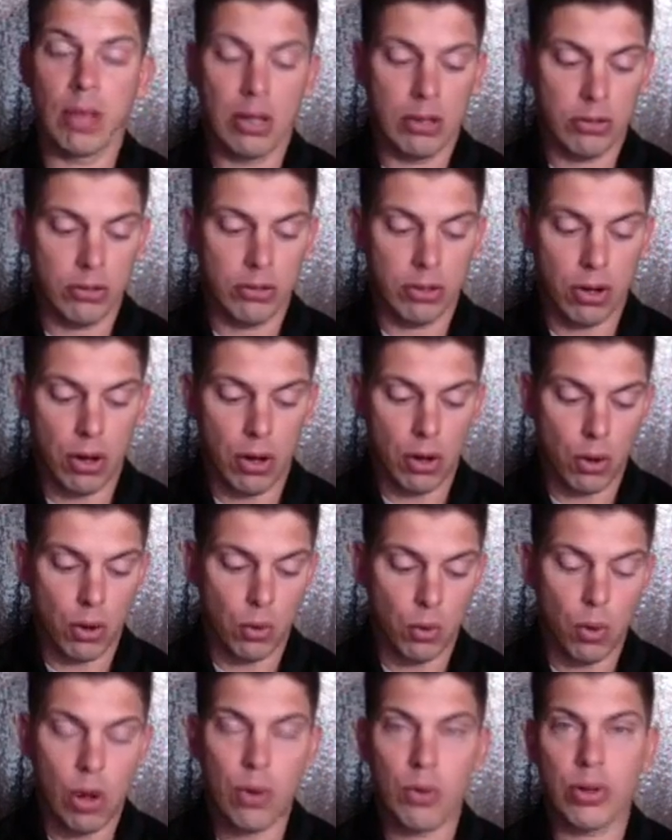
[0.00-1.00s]
So
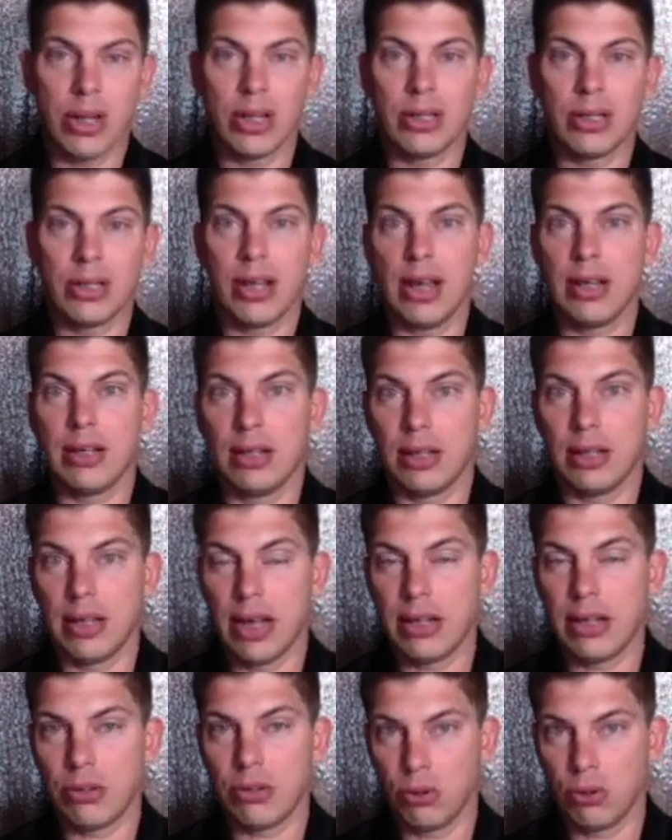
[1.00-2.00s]
what would it take to
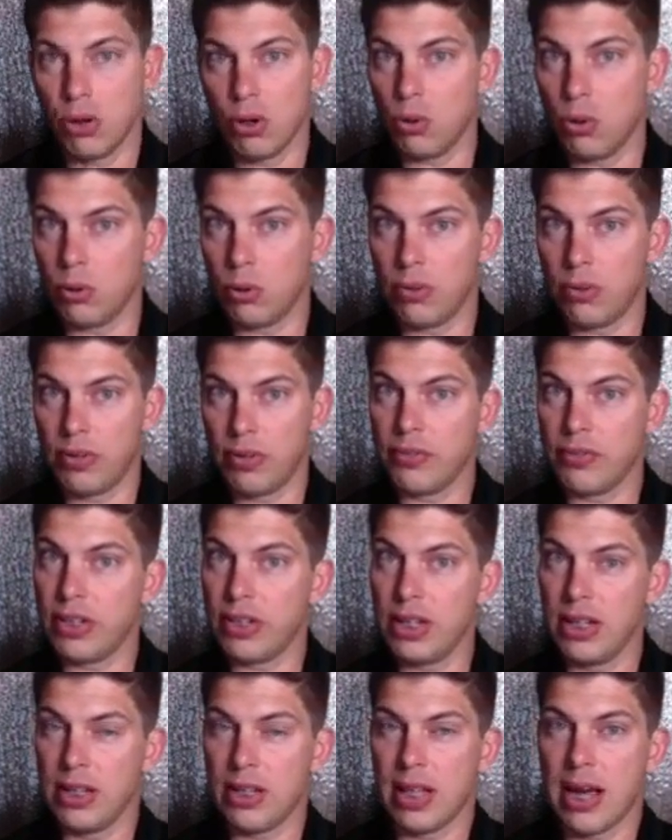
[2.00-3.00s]
get to gold?
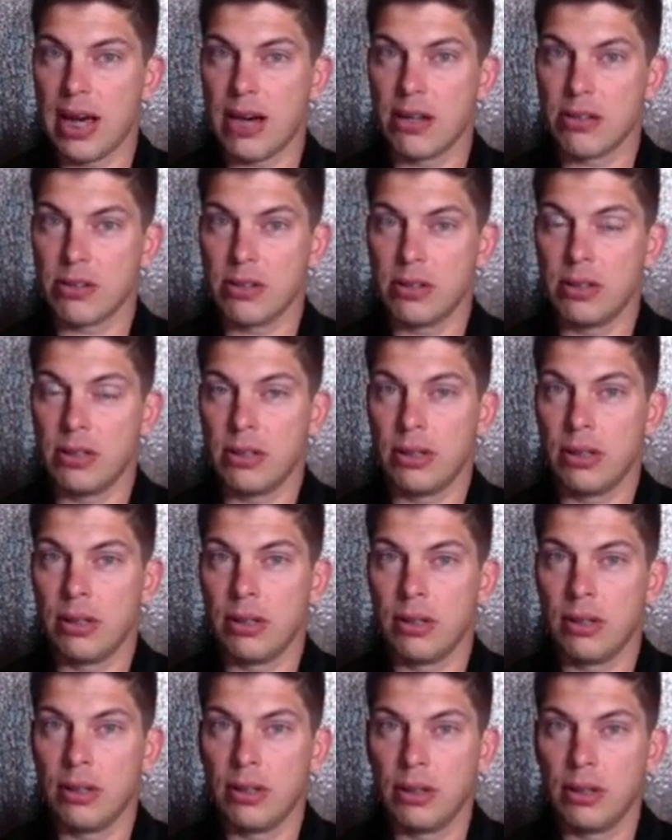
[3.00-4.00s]
15,000
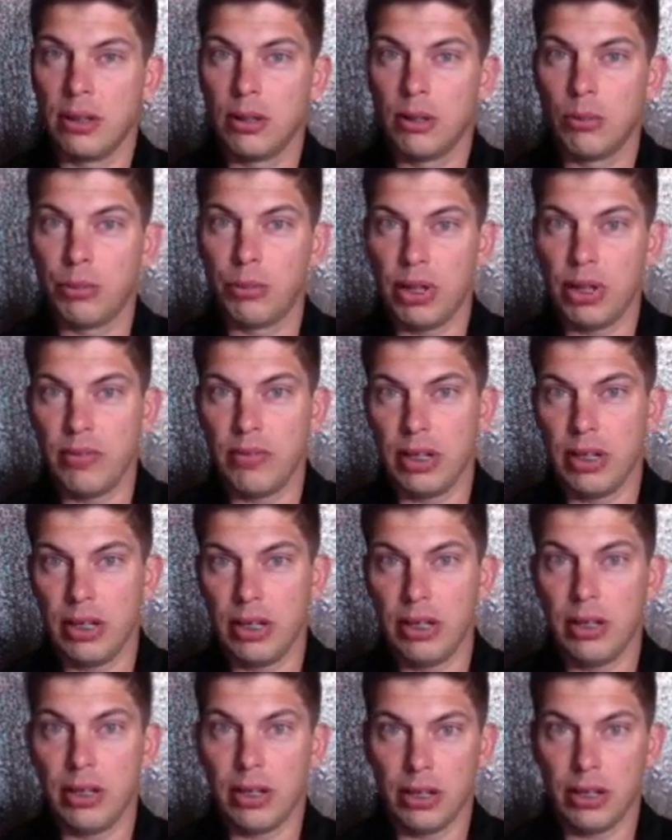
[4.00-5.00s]

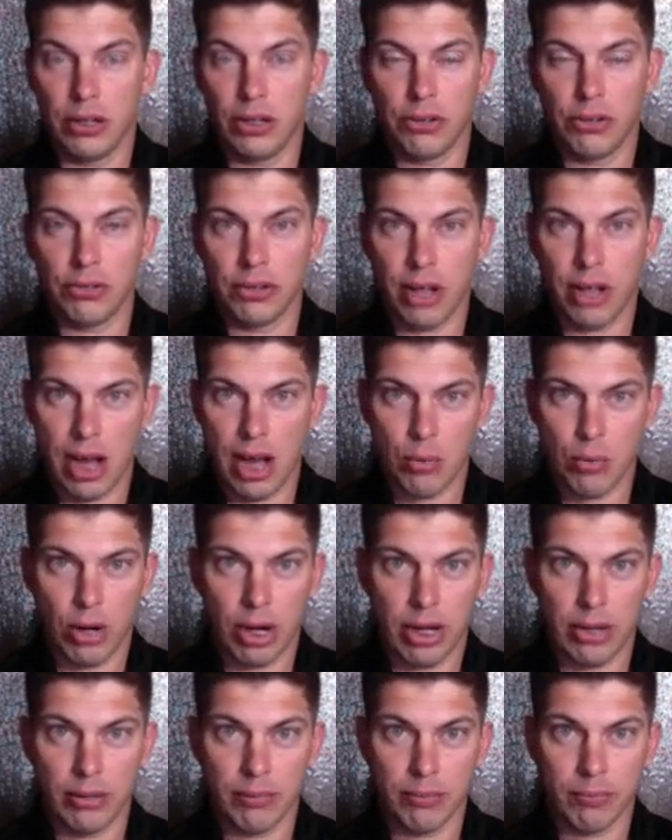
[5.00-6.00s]
PV in a year's time, right?